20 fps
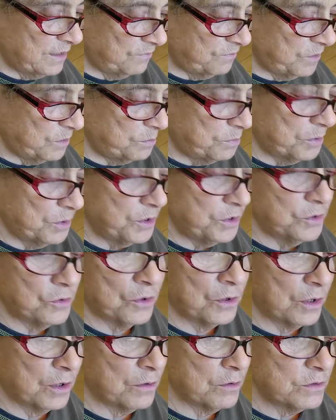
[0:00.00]
if you put
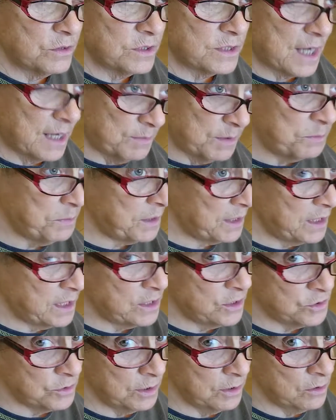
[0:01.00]
your diamond
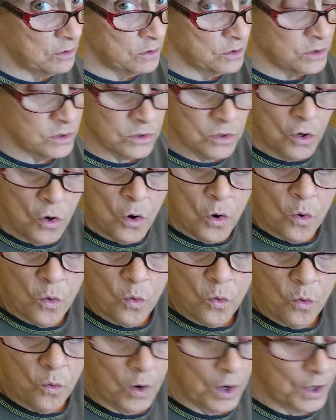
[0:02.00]
painting drills
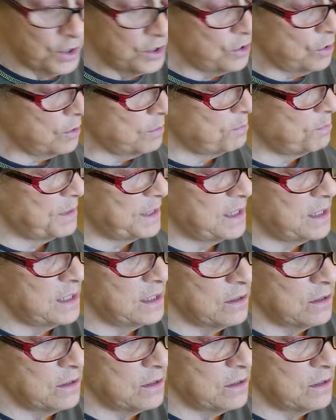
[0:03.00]
or your beaded